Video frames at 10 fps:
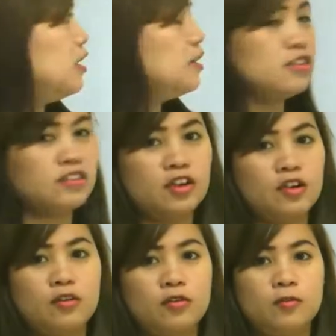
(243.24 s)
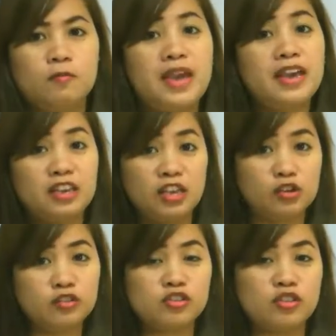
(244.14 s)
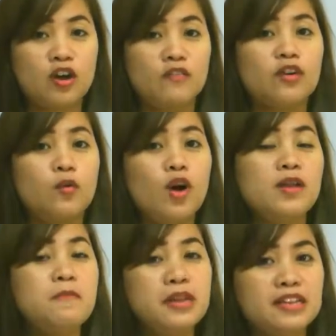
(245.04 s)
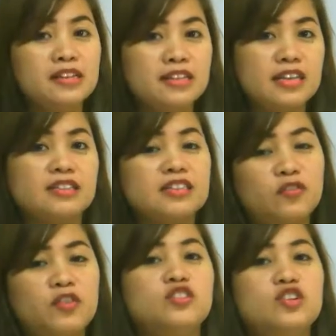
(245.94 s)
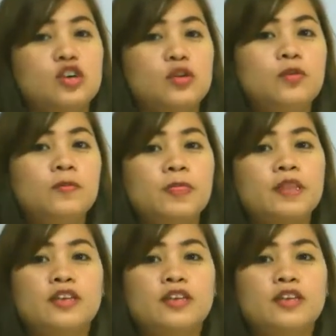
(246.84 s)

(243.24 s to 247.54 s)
Okay, so make use of the 1 minute that is given to you.